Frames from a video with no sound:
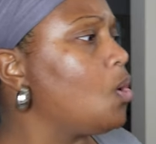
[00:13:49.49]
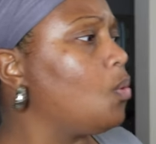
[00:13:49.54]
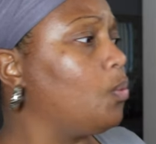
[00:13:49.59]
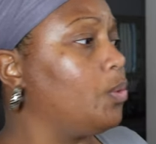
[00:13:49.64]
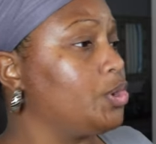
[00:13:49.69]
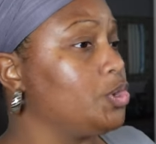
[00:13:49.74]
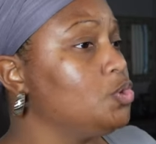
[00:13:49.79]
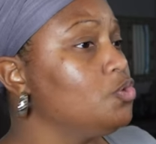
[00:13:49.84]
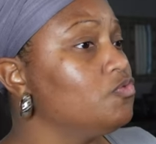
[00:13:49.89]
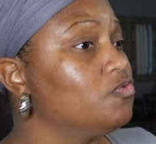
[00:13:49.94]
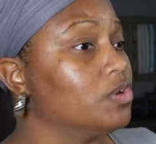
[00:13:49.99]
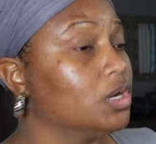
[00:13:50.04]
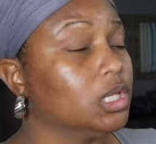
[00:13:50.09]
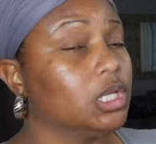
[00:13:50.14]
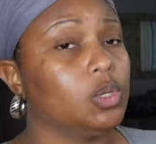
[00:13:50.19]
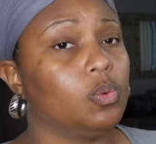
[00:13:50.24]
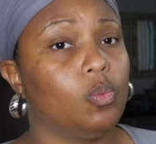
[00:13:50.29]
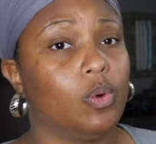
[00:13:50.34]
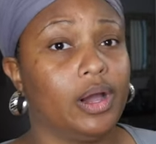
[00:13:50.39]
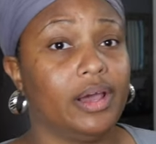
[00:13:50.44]
When you
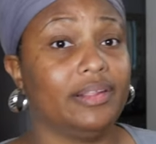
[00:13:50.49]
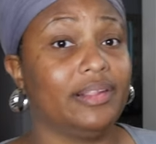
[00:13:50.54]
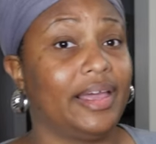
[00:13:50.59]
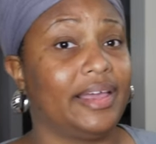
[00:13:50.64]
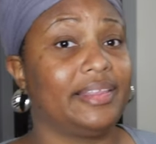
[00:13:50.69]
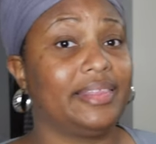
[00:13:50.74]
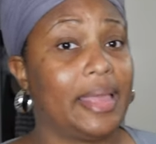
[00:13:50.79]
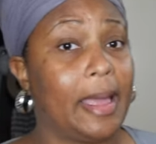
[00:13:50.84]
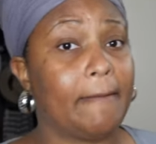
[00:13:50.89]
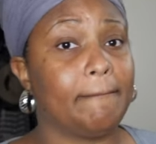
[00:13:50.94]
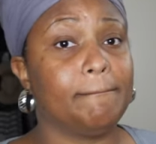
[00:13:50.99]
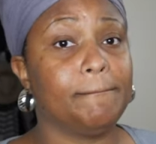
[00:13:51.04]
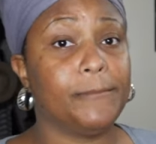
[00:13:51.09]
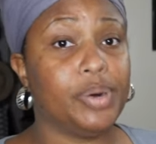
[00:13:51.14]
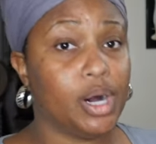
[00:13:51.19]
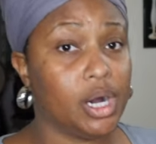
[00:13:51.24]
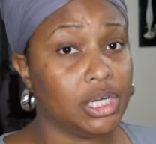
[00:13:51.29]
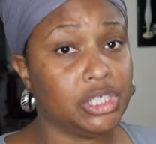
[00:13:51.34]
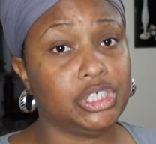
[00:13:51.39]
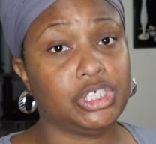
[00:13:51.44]
really want like that
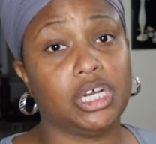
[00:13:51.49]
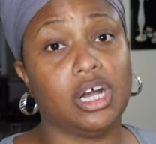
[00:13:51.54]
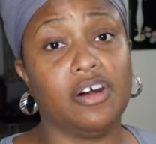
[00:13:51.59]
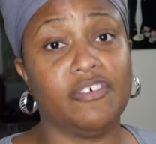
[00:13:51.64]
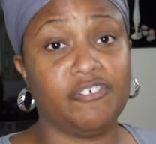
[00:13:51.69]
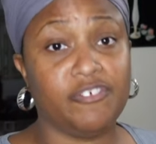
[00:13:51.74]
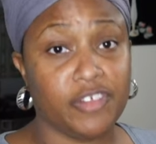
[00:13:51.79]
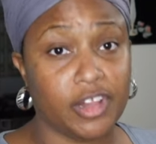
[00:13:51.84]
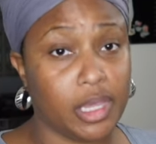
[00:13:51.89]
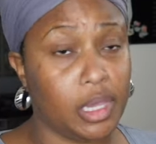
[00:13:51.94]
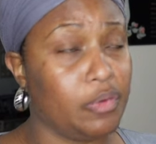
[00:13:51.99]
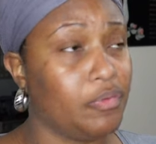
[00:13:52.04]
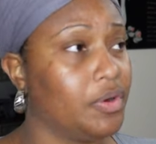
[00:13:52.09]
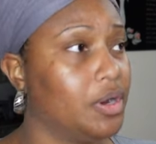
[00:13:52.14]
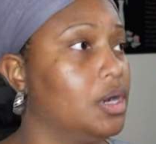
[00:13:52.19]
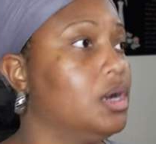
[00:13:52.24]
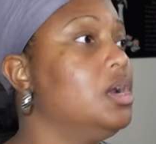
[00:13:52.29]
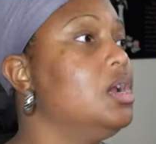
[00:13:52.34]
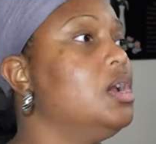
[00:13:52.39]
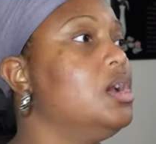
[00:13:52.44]
punch of
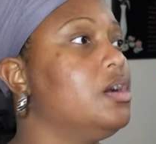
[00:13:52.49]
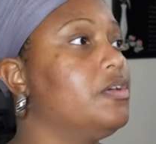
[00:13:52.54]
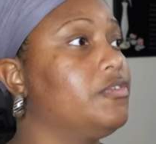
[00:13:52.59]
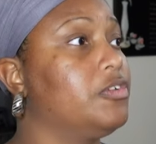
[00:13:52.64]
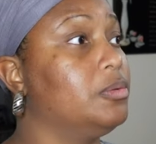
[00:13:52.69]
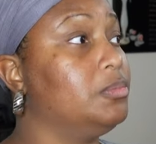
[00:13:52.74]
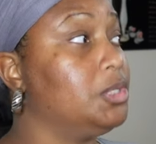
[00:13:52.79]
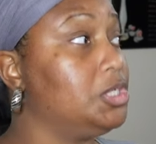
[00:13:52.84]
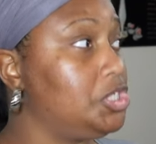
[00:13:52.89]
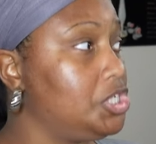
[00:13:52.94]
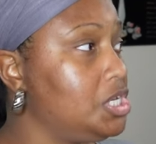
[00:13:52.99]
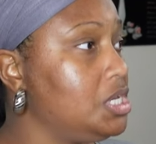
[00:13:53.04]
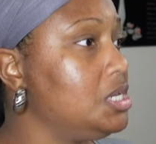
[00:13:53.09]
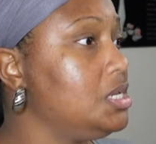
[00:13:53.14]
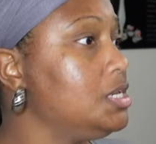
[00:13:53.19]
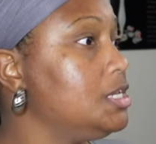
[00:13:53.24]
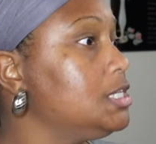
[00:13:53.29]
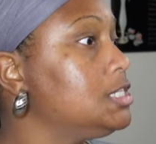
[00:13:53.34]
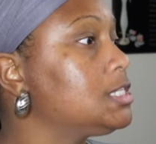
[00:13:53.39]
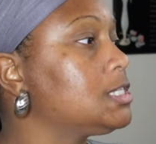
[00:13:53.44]
flavor from the
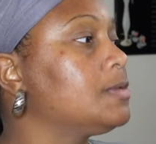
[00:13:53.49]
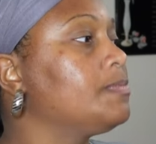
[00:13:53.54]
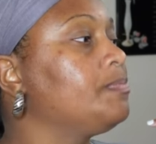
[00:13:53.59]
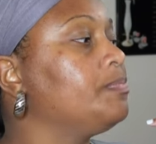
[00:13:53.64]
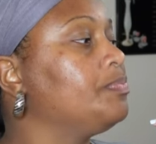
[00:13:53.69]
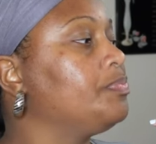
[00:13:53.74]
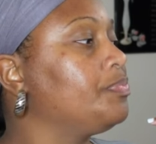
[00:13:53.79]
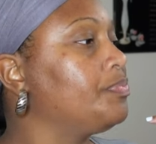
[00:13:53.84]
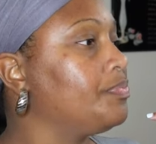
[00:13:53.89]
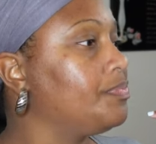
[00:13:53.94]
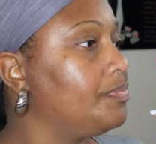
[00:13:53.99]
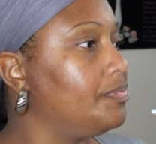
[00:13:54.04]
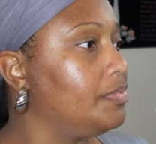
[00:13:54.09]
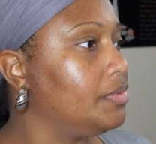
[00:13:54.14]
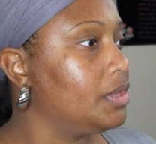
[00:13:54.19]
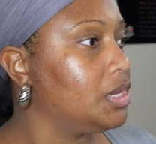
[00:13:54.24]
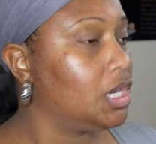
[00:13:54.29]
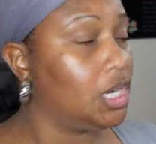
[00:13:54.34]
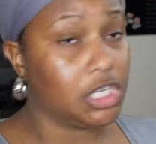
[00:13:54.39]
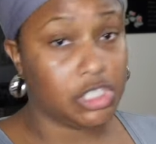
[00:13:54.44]
cheese,
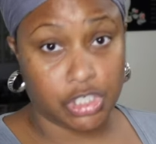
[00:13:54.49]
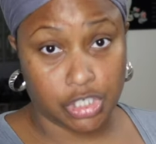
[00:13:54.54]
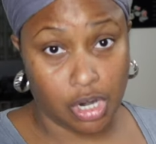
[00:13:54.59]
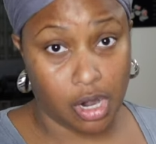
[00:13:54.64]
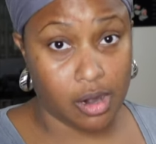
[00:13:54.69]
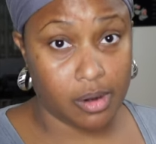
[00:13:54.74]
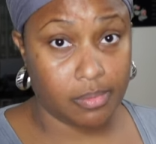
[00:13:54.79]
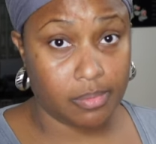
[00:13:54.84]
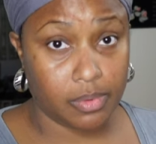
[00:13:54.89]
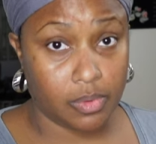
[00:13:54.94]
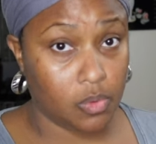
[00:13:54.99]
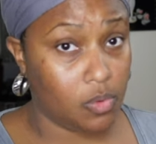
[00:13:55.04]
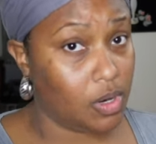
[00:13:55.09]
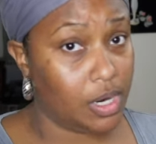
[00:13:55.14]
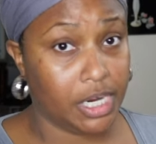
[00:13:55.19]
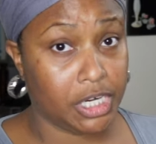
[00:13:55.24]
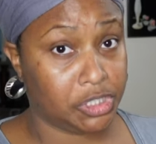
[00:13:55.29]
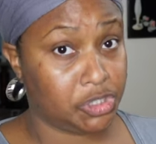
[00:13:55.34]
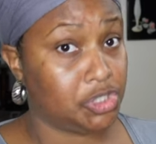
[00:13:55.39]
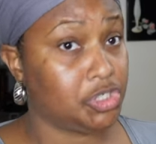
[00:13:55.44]
a sharp or
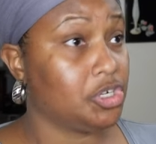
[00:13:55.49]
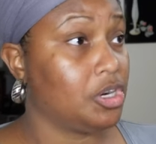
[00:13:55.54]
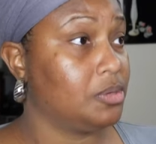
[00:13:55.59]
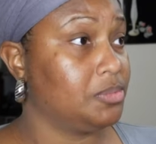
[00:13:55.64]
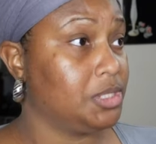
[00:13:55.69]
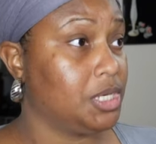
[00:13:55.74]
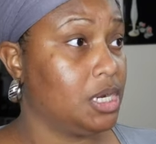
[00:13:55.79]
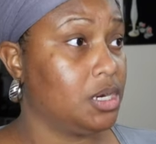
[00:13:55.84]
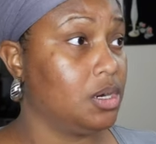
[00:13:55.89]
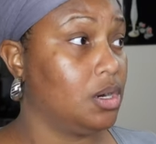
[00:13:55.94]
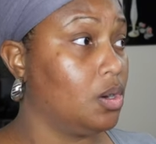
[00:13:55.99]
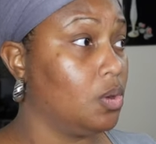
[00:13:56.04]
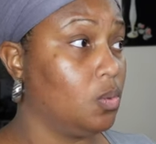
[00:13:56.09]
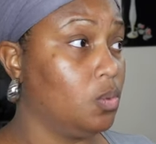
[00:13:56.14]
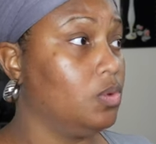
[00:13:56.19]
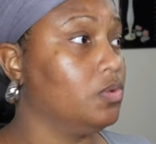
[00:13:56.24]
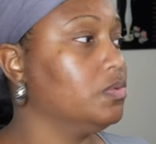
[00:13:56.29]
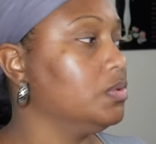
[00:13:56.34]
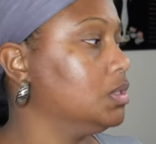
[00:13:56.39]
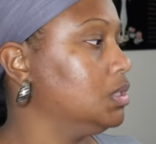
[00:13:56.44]
extra sharp cheddar
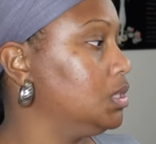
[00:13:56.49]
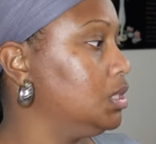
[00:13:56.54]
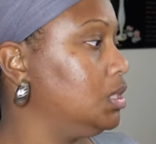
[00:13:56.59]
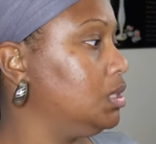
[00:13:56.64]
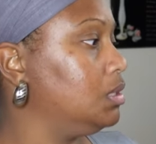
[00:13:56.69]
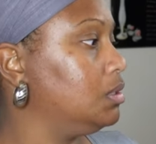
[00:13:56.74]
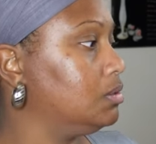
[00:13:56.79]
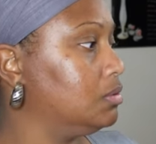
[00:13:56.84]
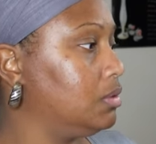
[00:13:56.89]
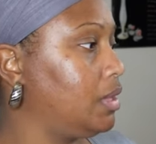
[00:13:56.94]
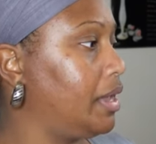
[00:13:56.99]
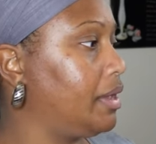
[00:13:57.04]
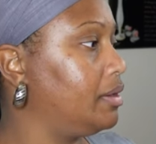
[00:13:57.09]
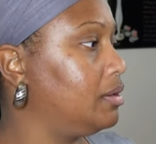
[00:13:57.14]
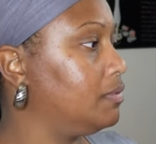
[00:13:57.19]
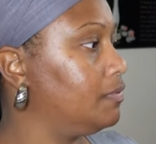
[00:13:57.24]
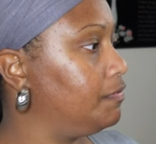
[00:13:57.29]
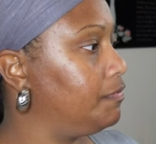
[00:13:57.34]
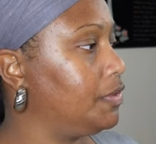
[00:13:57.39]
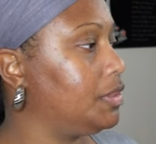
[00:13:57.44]
will really
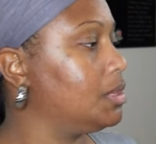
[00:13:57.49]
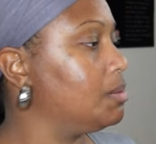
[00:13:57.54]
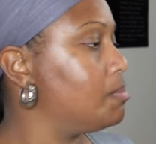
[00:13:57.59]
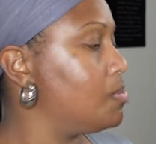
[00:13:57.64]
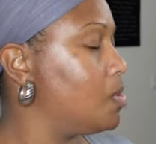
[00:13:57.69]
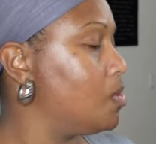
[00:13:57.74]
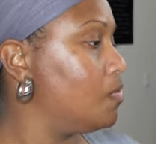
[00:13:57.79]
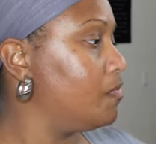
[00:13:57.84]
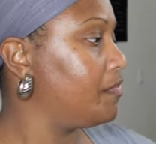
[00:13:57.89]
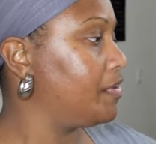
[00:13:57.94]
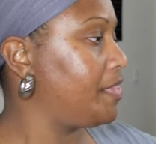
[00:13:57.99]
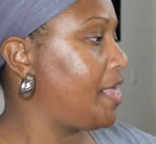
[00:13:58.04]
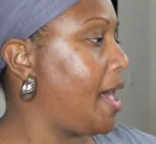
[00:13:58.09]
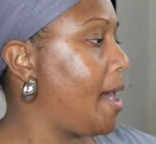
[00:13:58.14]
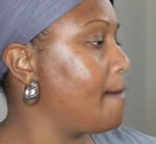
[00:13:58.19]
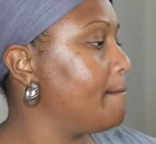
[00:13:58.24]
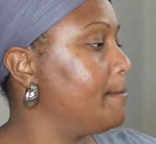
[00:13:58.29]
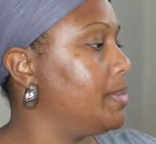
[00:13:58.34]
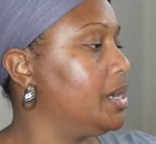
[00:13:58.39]
like fit the mold for that.